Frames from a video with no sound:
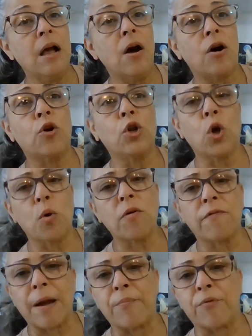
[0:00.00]
are lower
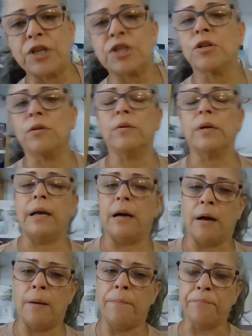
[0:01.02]
vibrational
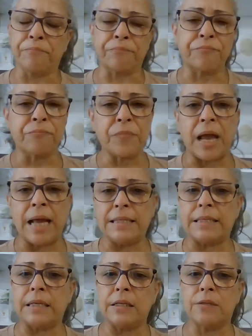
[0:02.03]

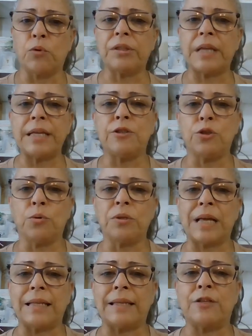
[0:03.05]
entities. What they do is
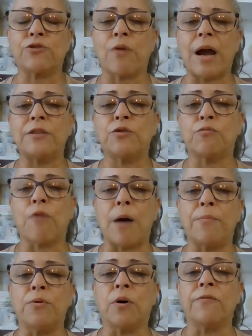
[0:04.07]
that they try to
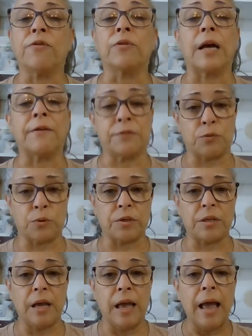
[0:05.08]
rob you of your life source.
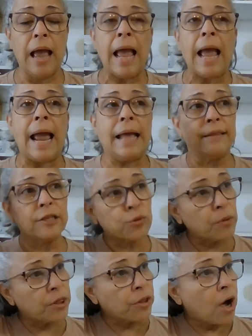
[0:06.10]
And this
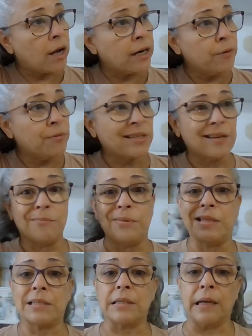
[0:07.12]
one thought it was going to be
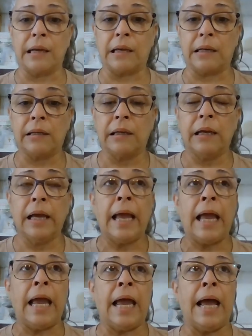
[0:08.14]
slick.
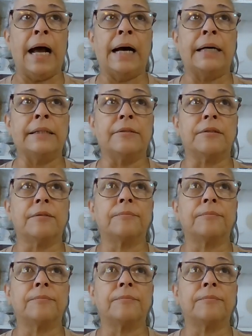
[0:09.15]
And